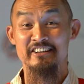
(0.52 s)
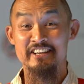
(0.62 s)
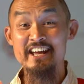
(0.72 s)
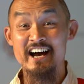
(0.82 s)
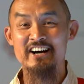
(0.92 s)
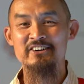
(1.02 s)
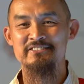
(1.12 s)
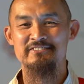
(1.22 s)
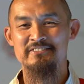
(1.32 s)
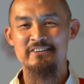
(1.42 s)
Ni hao.
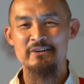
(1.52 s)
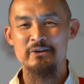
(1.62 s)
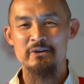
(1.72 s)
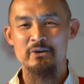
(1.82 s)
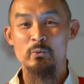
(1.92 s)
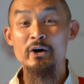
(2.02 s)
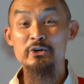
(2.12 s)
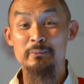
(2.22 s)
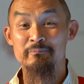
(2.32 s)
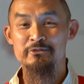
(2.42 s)

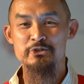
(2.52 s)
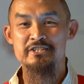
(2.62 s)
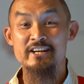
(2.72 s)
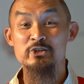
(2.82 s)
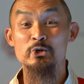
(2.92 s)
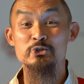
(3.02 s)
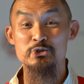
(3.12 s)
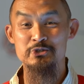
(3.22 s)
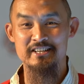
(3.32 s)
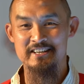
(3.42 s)
Welcome to Tech Talk
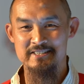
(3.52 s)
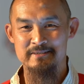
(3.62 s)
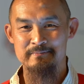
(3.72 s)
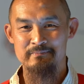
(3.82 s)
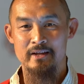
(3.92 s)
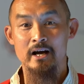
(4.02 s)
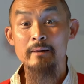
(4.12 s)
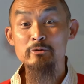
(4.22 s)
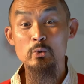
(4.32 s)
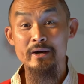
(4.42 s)
Tuesdays.
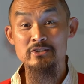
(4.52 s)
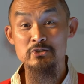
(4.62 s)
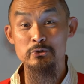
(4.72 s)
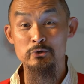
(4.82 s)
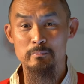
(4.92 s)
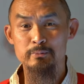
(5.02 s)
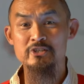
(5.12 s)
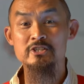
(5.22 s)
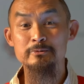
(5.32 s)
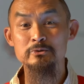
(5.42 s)
I'm Gawain Siu,
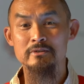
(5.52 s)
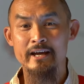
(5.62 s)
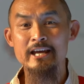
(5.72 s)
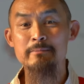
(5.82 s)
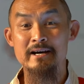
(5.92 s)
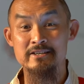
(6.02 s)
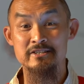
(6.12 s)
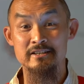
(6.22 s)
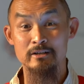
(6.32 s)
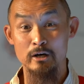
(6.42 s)
Principal and
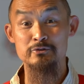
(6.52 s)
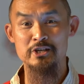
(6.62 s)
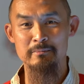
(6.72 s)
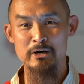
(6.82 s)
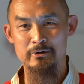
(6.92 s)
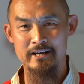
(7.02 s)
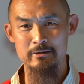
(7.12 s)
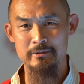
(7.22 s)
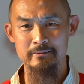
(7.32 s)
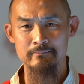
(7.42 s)
Master of Ging Mo
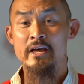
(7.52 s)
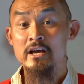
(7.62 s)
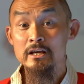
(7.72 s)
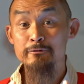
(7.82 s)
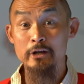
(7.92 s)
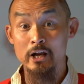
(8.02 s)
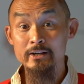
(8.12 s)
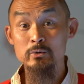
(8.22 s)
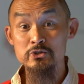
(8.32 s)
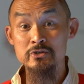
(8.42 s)
Academy. If you
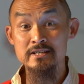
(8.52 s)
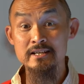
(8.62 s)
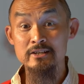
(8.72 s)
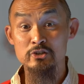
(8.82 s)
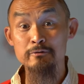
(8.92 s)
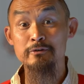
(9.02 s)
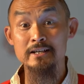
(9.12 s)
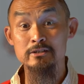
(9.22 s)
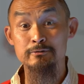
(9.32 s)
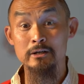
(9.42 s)
like what you see, don't
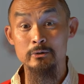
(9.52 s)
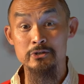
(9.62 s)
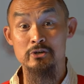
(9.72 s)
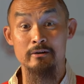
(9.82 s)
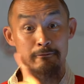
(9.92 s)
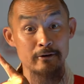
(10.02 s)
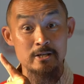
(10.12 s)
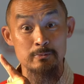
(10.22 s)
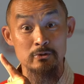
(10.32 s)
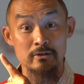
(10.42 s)
forget to follow us on
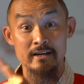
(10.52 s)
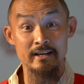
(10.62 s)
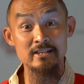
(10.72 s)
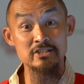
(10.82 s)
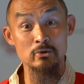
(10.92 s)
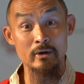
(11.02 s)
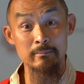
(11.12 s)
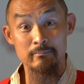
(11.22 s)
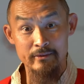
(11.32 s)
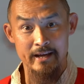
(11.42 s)
Facebook,
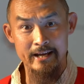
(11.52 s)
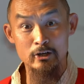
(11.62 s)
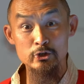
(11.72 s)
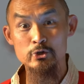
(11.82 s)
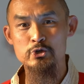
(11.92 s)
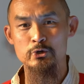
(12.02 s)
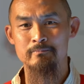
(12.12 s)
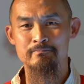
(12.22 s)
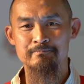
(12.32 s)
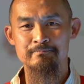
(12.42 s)
Instagram, and on YouTube.
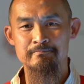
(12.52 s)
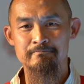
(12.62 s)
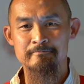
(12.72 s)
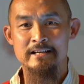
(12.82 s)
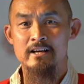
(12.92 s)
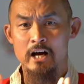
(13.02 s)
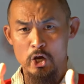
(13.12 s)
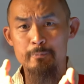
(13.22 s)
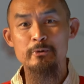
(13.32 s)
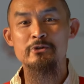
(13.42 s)
I
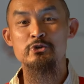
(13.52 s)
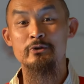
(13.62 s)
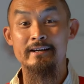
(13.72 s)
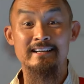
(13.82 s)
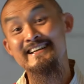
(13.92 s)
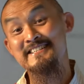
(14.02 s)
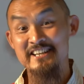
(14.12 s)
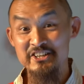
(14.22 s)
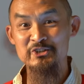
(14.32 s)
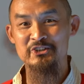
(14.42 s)
hope you enjoy. Let's
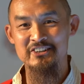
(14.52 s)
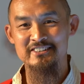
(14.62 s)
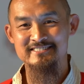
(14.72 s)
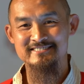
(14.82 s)
take a look.